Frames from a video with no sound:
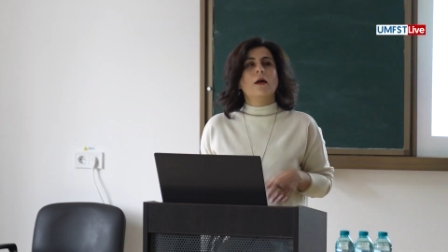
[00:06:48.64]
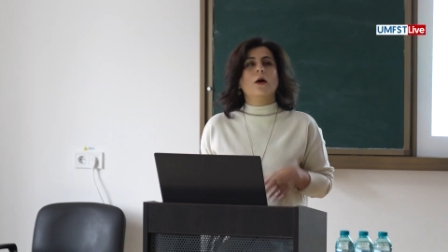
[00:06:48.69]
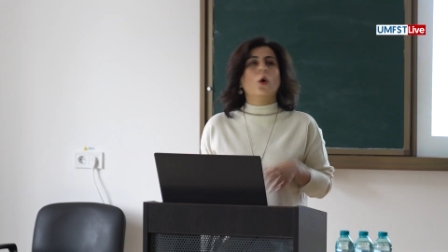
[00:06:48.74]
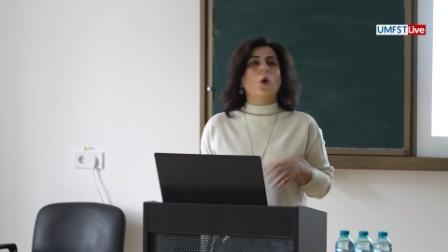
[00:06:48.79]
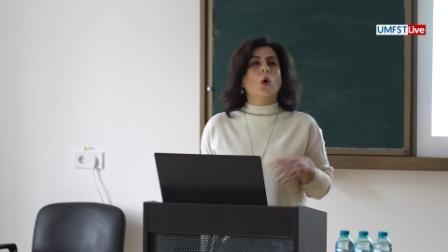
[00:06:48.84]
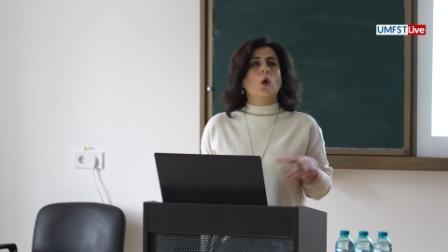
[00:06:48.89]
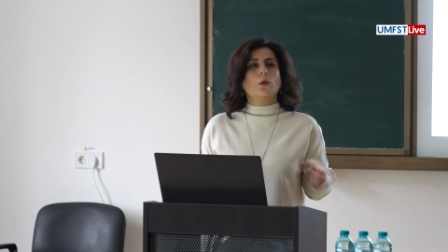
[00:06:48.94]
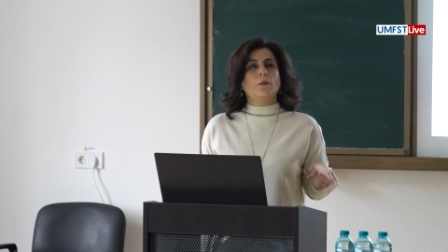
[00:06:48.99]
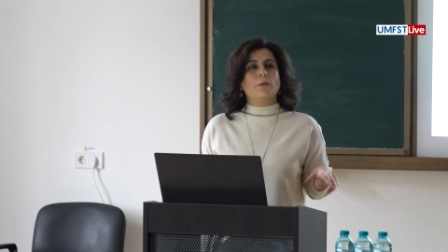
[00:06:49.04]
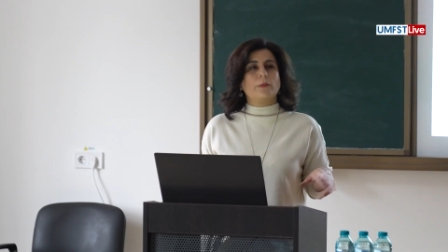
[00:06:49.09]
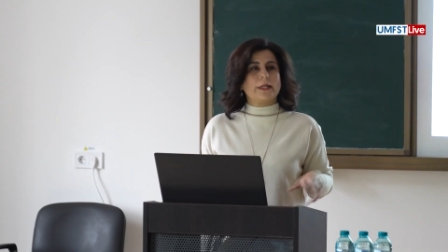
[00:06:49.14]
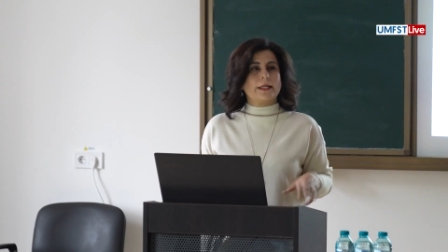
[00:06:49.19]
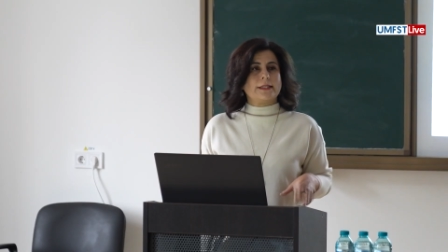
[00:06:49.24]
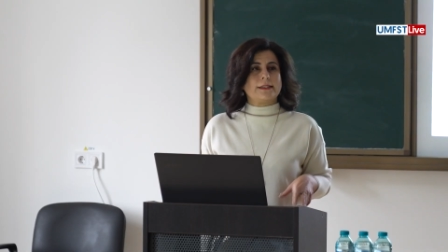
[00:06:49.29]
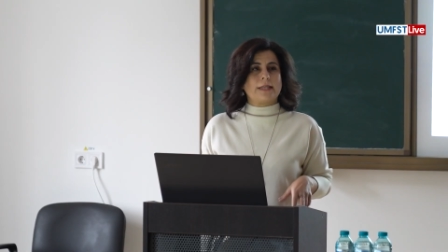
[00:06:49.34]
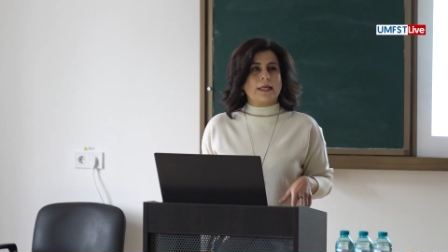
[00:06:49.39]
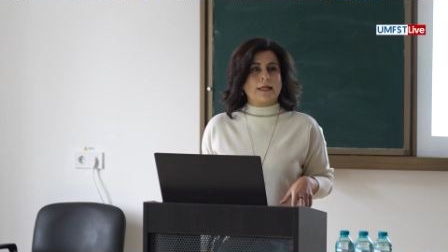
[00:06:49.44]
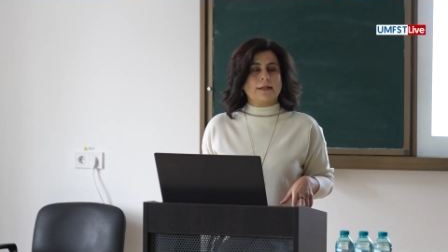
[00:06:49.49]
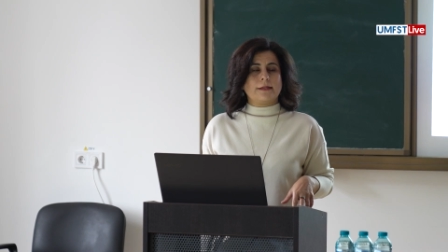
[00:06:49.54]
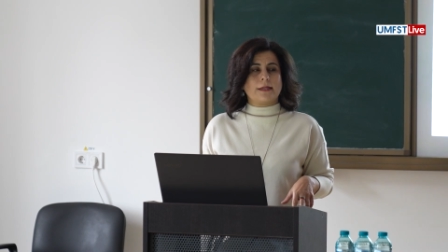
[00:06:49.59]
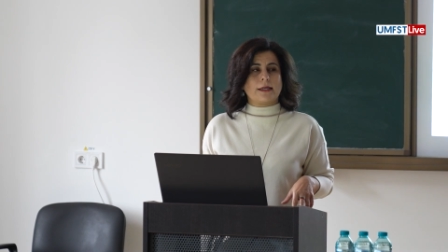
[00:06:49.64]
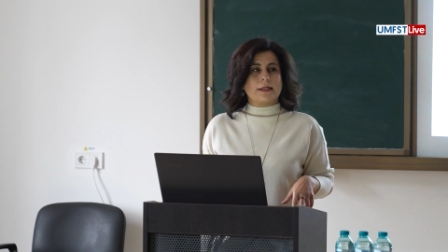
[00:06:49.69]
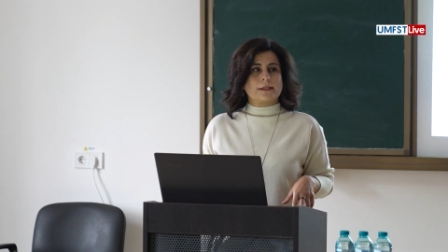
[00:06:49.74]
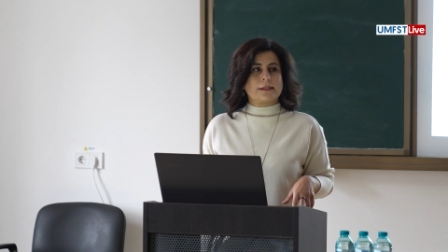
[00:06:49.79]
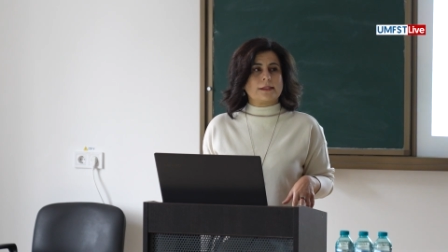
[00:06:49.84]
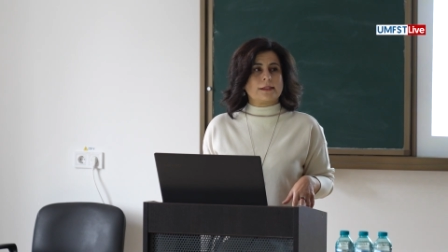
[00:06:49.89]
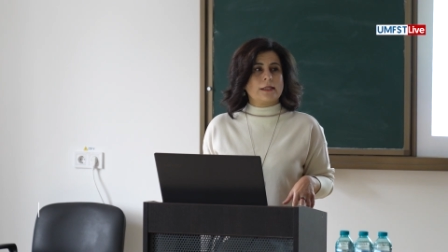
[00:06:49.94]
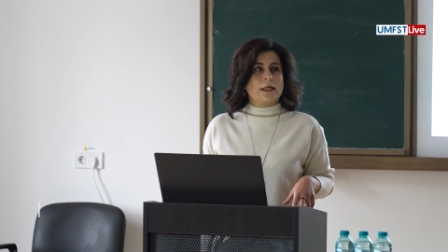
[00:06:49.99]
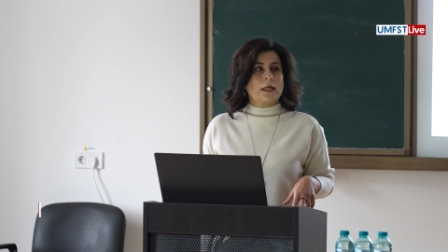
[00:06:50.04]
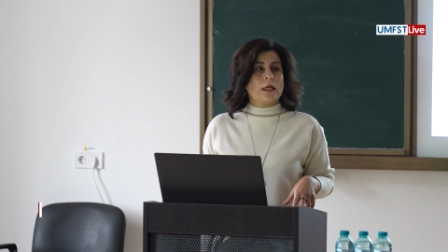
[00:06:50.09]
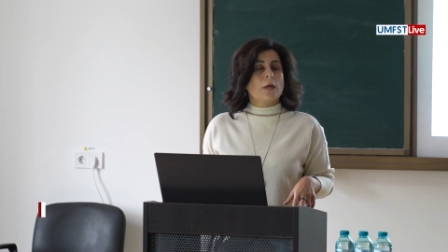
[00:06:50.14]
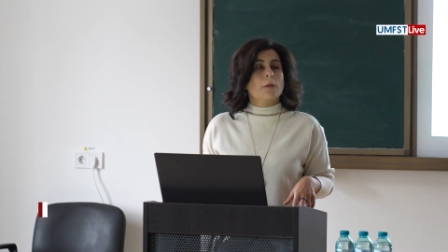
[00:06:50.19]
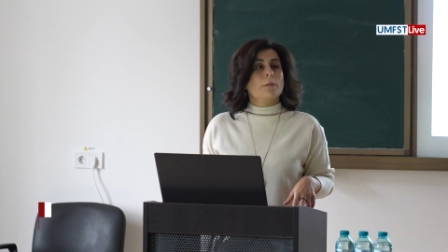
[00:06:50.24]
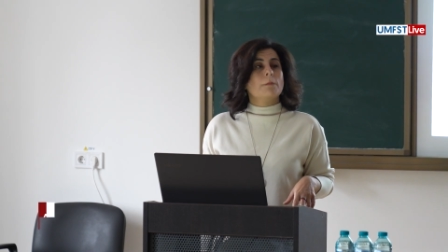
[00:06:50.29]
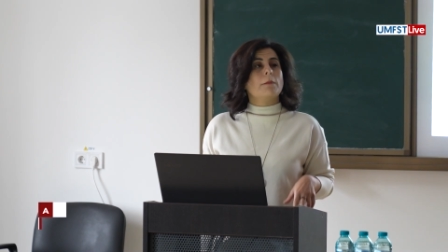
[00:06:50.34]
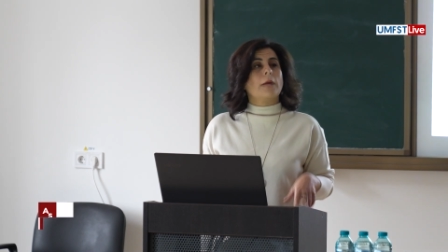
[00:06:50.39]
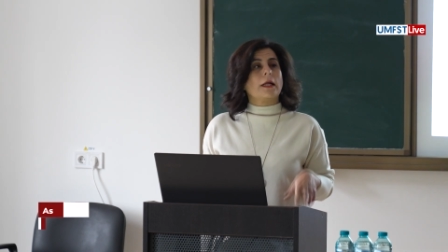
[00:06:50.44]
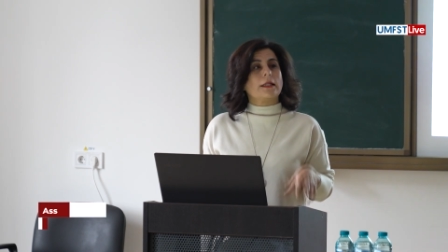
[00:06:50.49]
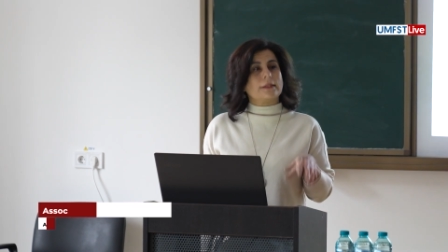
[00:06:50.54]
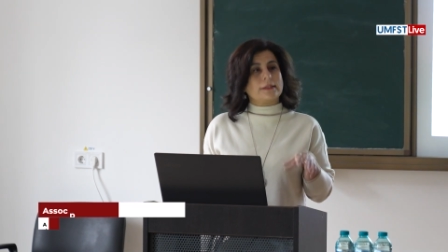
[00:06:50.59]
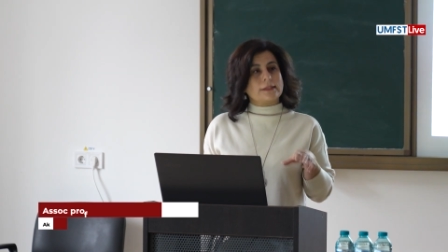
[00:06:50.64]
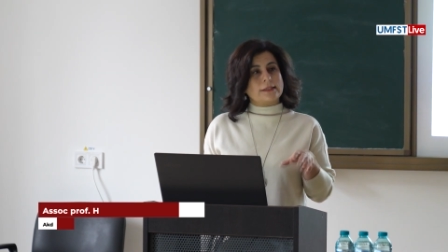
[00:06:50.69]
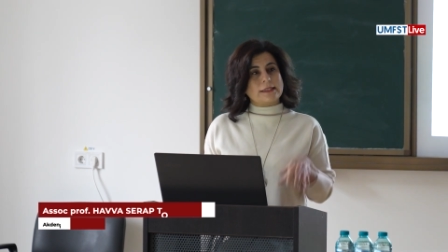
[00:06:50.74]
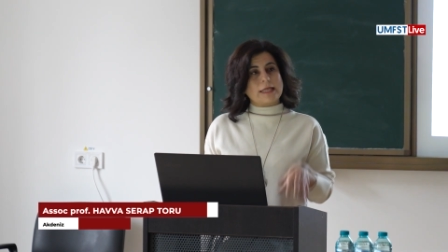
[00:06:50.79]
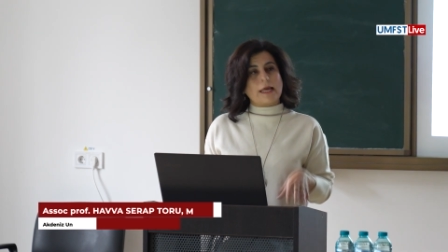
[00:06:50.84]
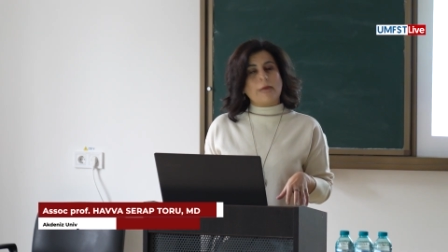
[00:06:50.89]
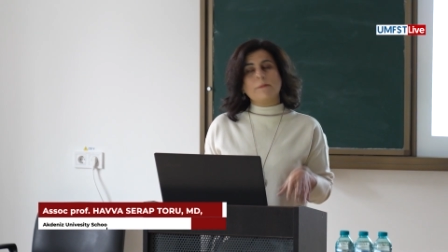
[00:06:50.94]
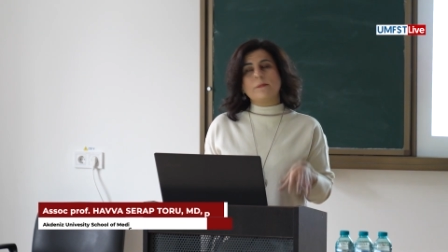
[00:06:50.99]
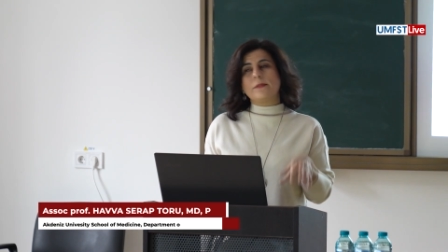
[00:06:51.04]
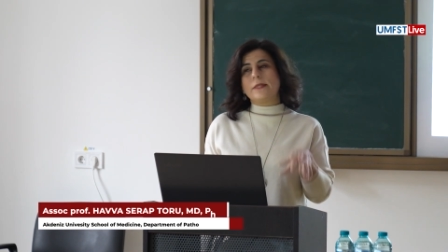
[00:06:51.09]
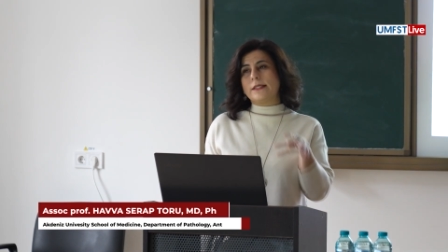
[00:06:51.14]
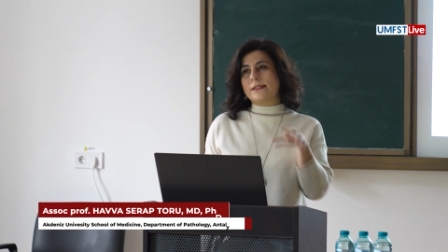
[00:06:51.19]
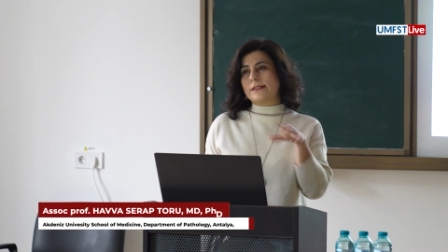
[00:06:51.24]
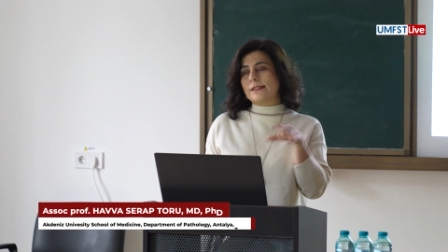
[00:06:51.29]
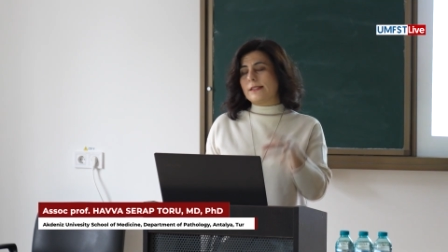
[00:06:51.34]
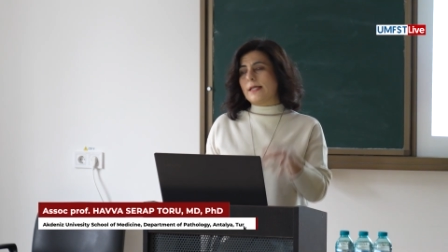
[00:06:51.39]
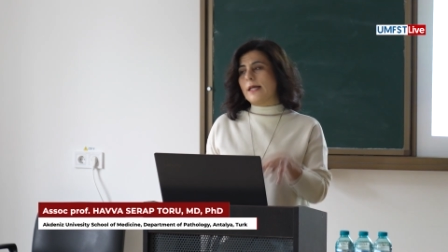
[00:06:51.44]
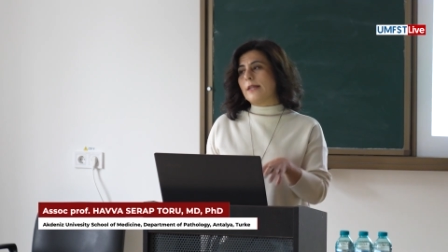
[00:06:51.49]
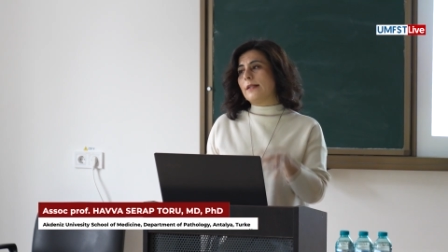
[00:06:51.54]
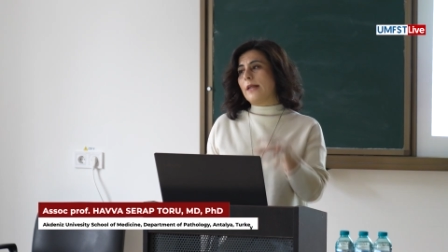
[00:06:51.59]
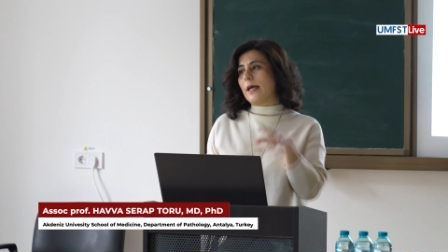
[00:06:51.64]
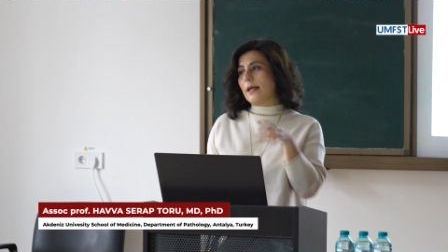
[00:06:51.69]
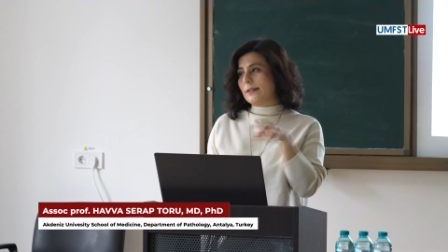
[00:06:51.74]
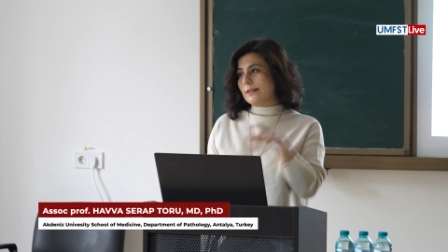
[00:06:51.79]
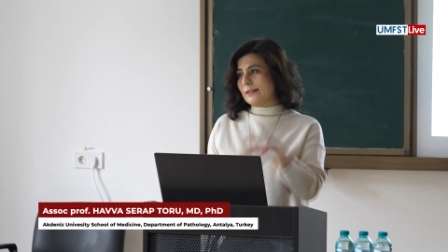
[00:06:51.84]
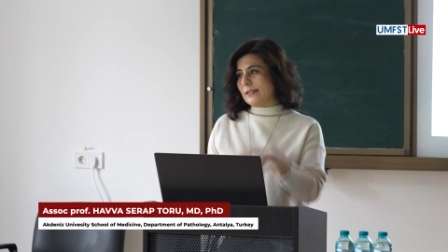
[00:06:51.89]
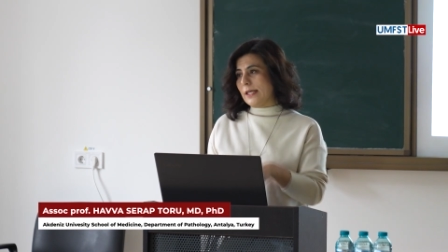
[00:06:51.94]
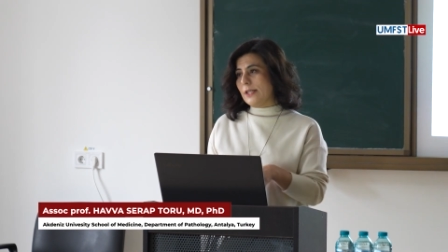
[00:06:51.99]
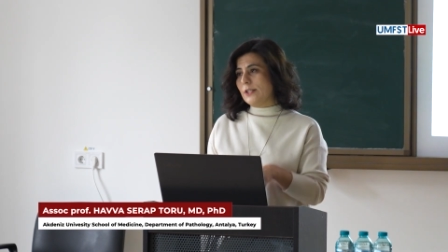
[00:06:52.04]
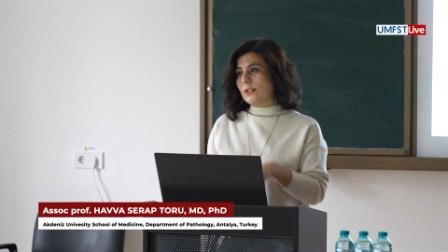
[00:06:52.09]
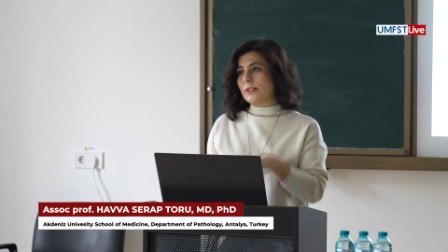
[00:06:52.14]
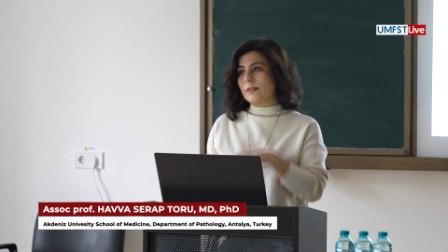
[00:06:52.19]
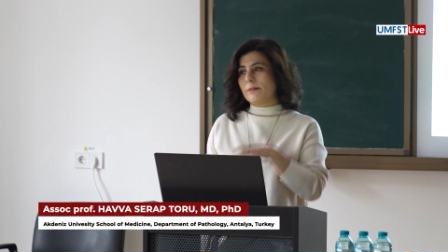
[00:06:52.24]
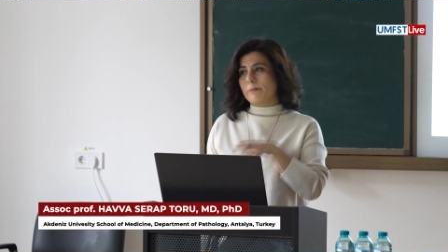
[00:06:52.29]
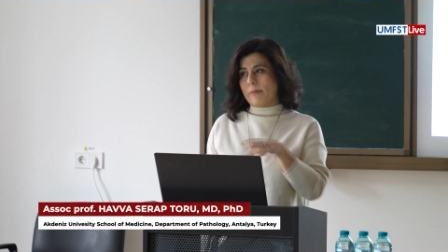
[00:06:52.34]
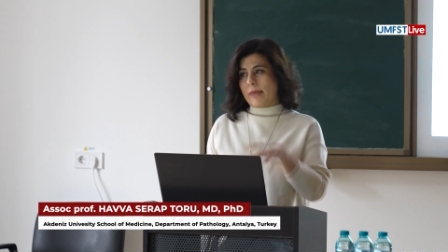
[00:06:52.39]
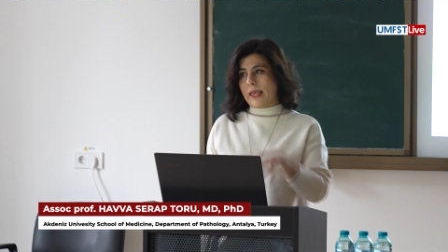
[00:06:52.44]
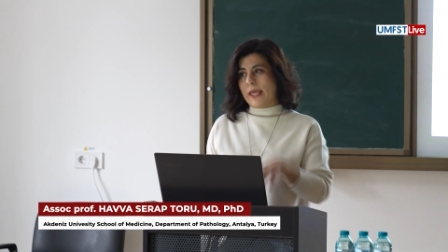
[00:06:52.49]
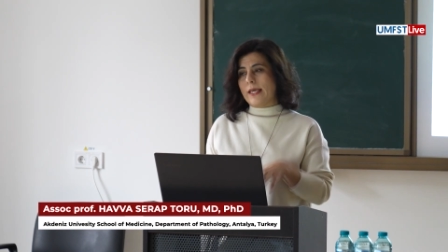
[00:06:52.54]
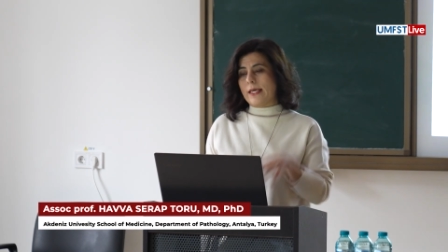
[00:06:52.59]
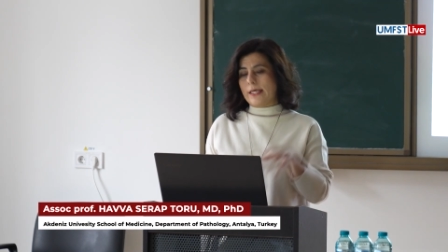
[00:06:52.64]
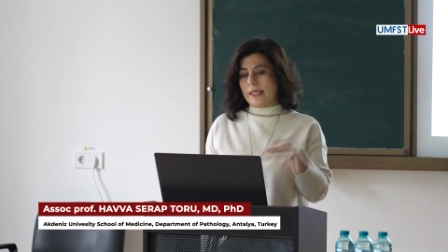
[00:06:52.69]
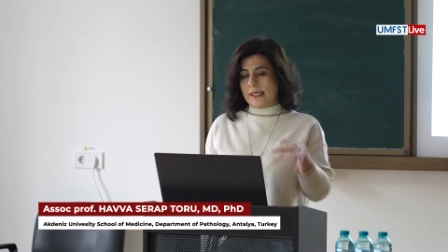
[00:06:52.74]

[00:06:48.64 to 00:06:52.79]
all placentas, but the sampling standardization makes